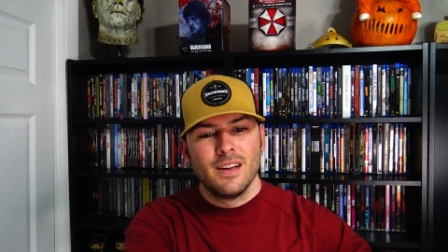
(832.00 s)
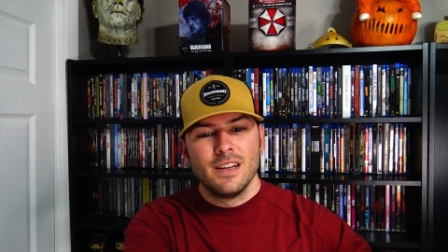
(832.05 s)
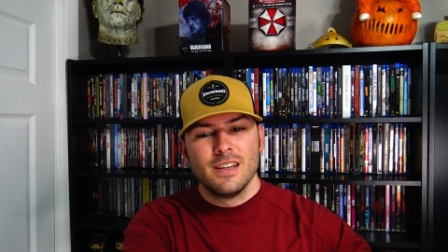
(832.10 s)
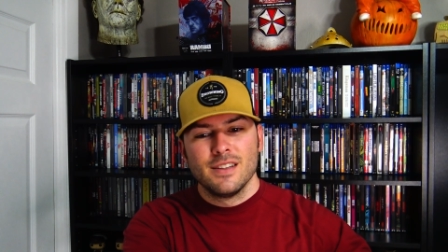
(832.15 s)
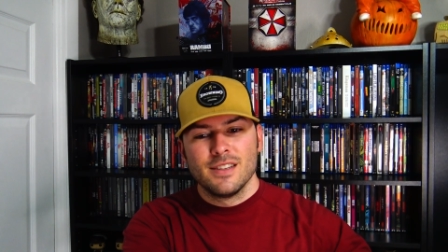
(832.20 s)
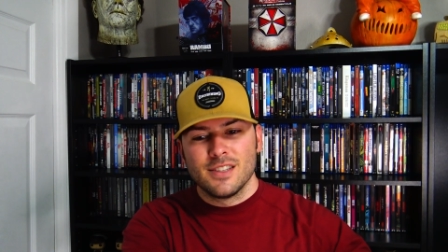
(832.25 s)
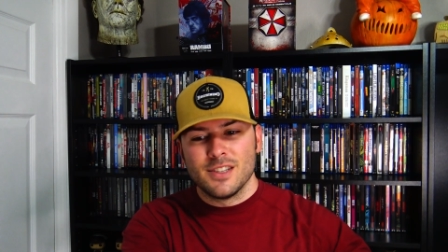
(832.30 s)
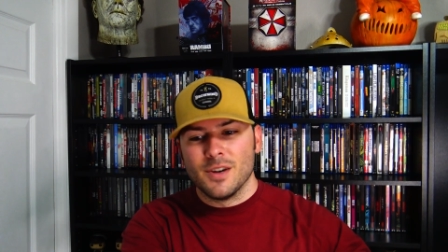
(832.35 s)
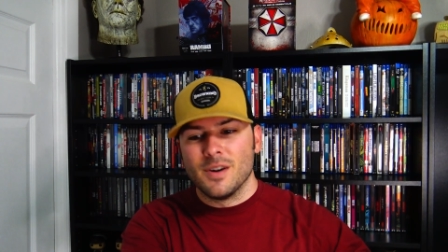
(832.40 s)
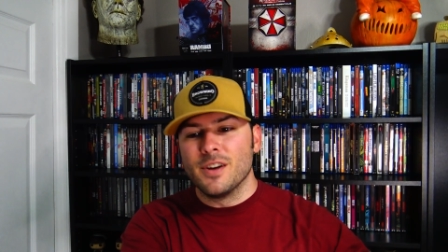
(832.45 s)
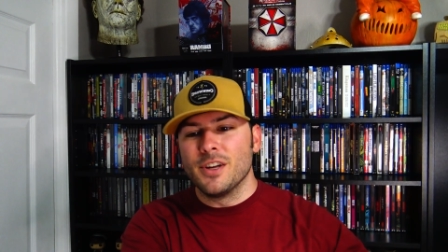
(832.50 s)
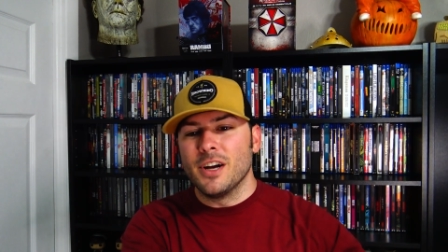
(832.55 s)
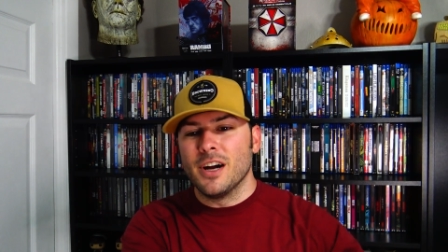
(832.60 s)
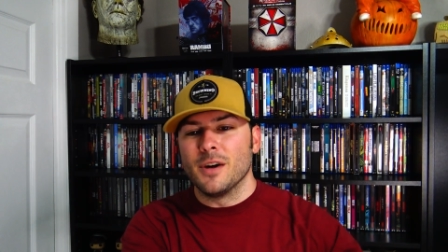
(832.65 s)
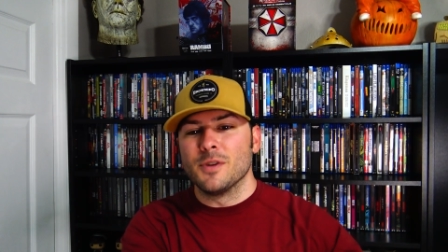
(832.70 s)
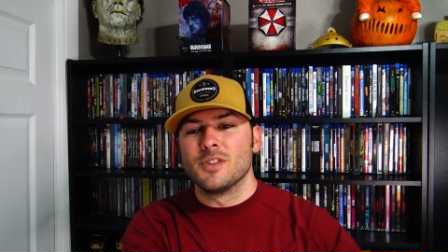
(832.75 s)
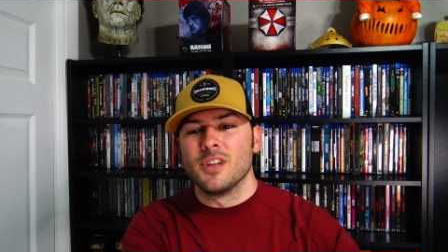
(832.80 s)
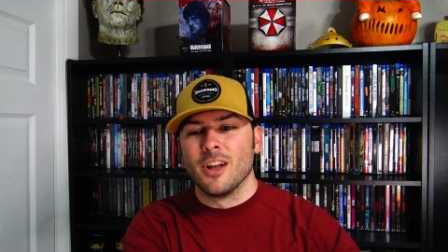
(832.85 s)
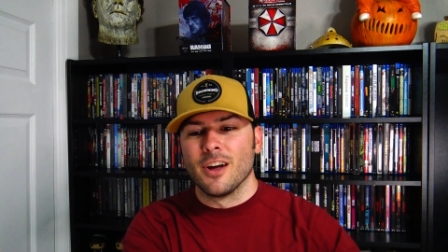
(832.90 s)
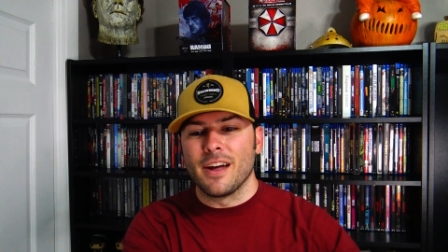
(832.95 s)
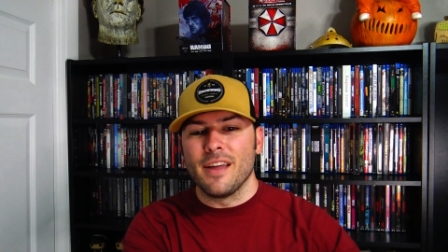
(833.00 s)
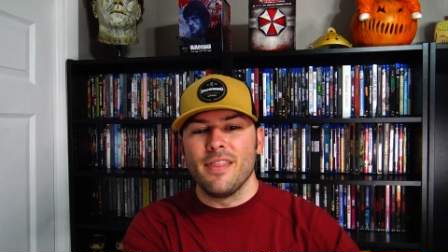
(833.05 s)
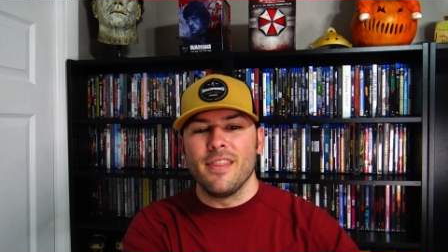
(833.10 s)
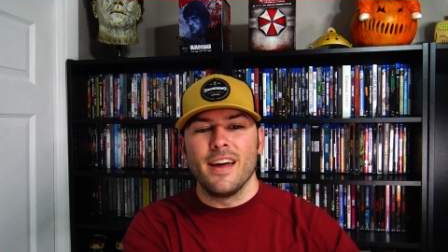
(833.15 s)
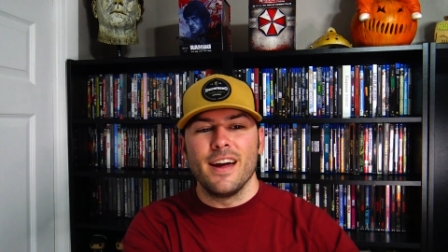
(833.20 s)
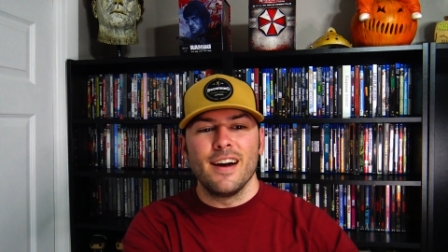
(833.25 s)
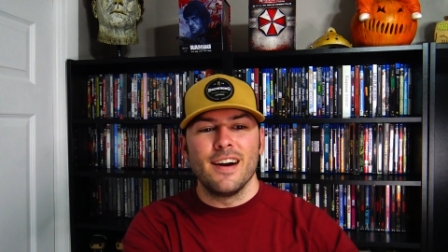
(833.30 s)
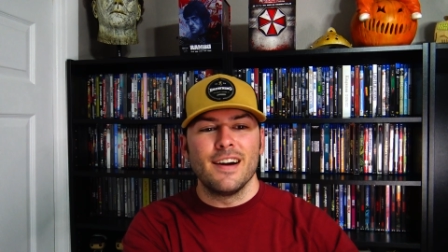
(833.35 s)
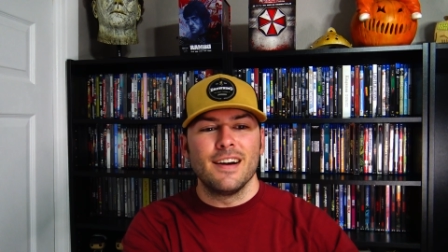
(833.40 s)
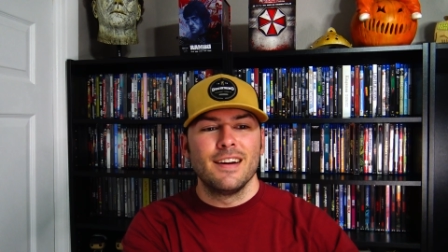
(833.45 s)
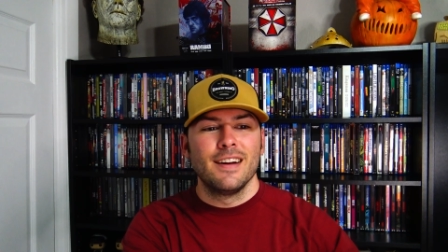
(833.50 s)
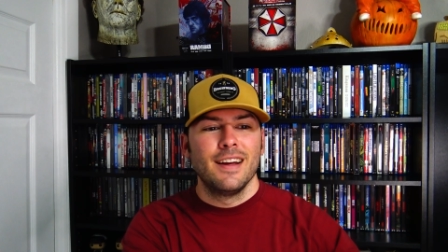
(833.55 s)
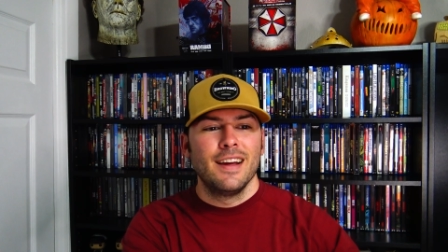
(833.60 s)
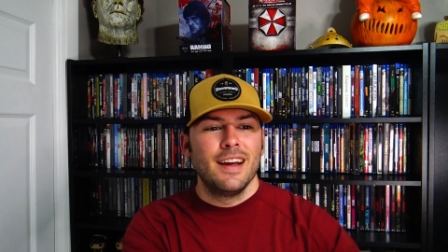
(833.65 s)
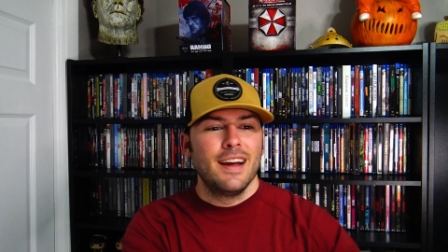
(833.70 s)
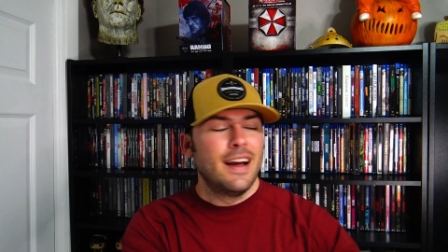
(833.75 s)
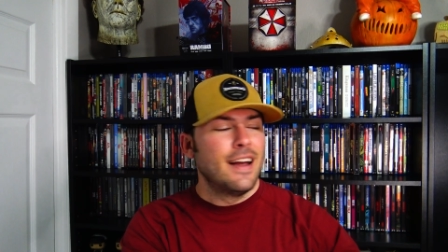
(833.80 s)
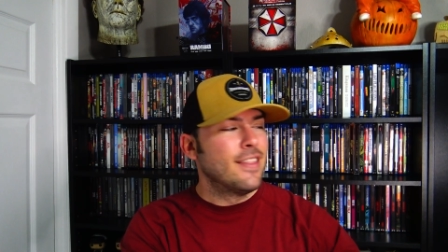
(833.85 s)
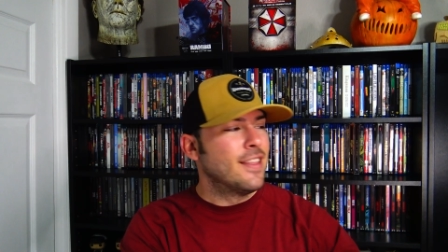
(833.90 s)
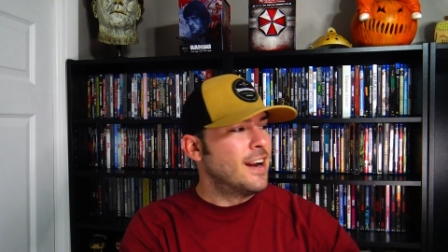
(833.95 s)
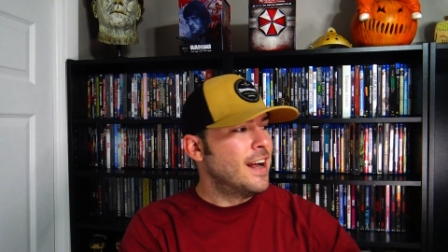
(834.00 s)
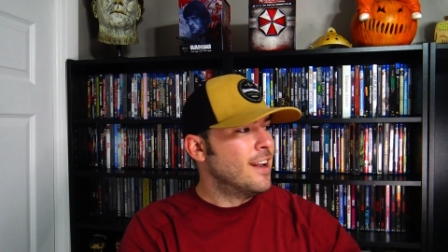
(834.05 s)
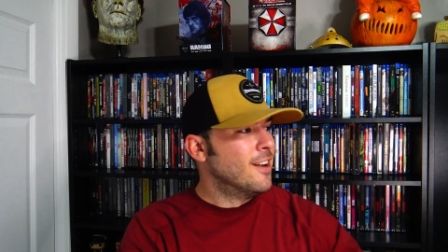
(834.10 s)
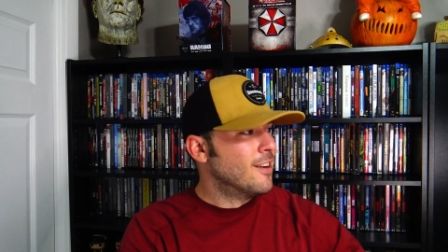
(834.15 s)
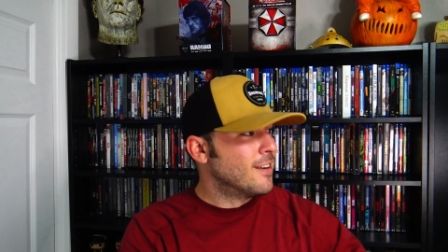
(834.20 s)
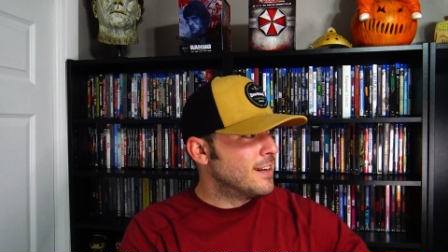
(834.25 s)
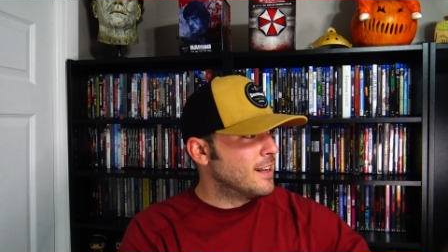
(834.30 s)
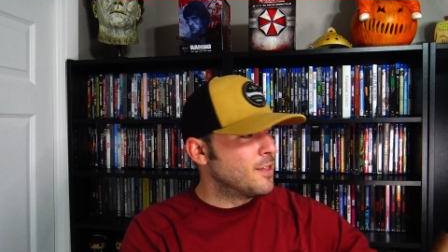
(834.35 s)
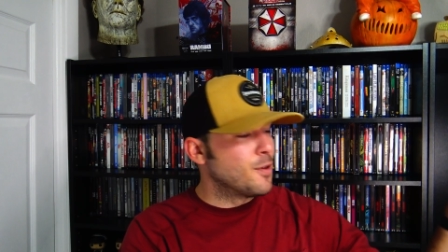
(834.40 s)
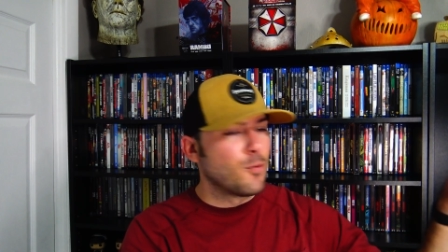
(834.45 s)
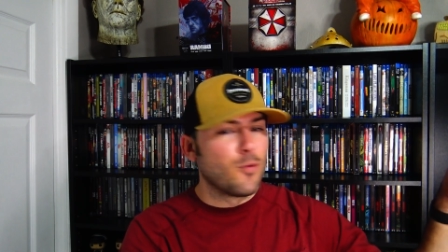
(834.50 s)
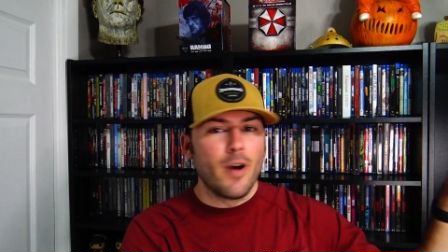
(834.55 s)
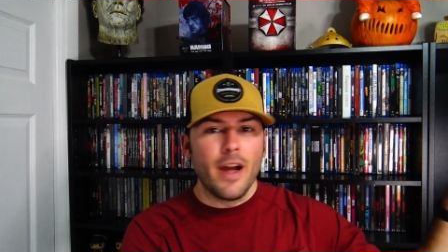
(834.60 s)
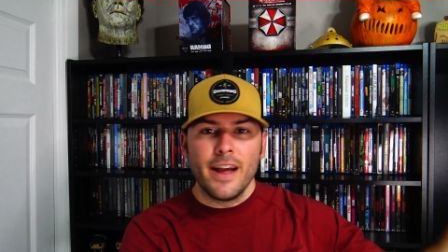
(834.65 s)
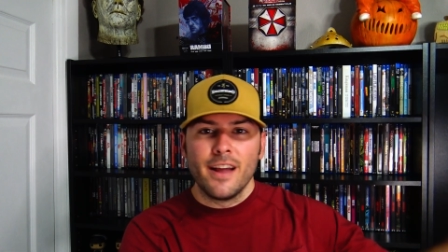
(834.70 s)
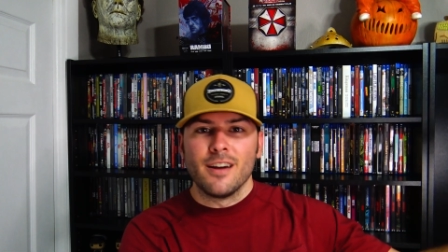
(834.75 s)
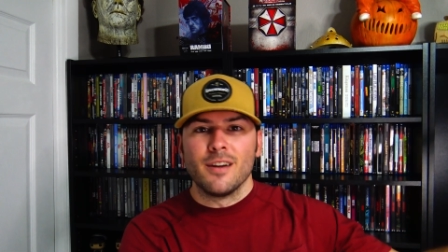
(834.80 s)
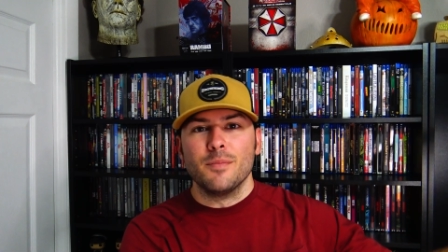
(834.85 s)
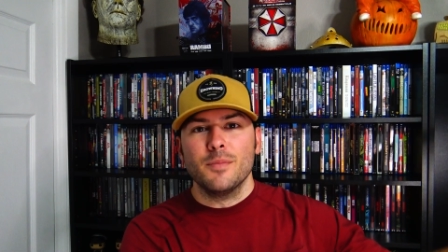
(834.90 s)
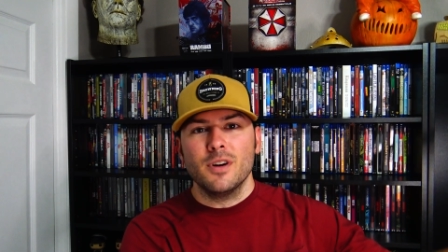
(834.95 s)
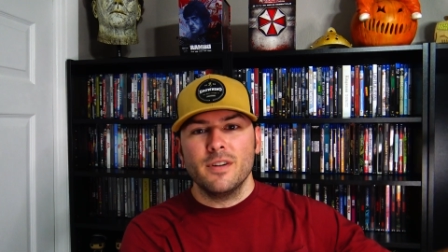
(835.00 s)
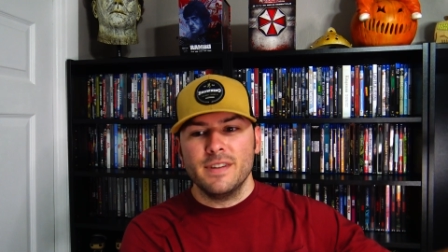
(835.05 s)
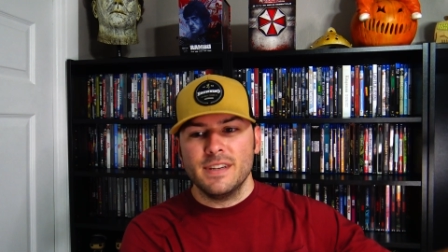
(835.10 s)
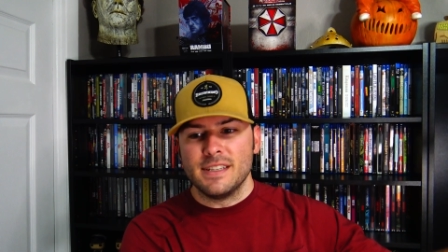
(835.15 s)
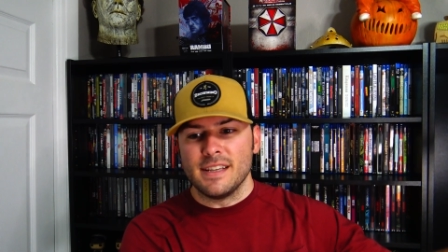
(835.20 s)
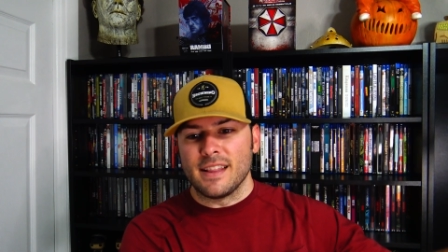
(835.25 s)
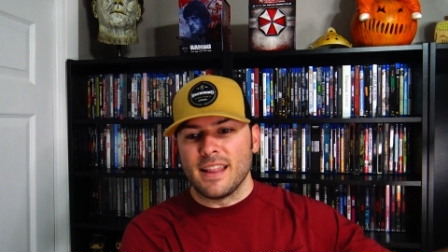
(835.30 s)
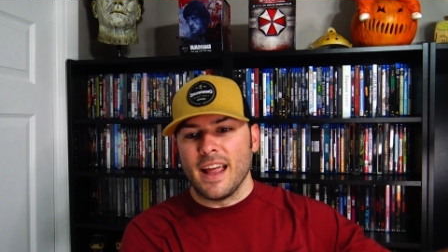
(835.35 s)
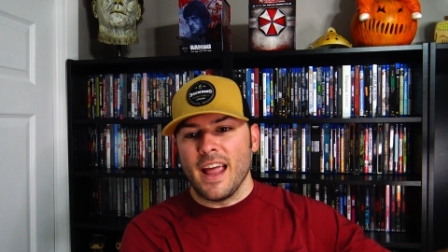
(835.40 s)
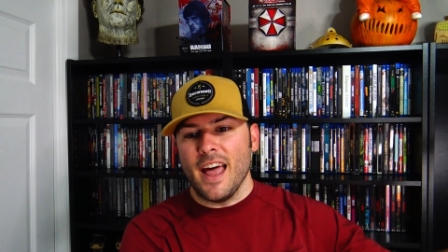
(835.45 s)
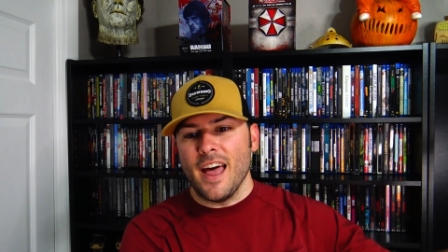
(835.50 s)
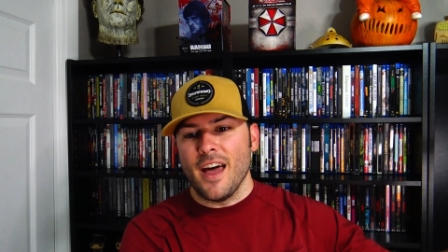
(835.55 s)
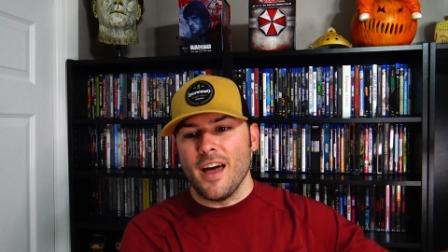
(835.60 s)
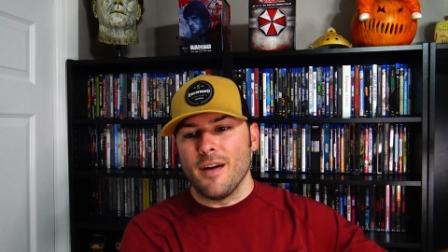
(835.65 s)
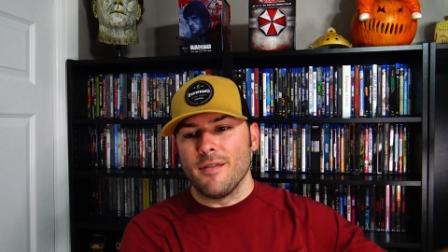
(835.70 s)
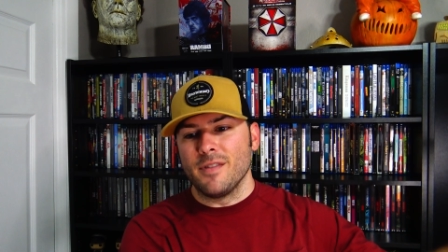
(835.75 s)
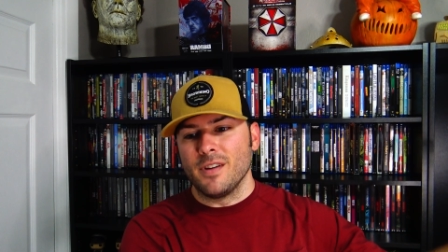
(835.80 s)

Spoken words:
So I was looking there, and then I looked at the regular movies that they have.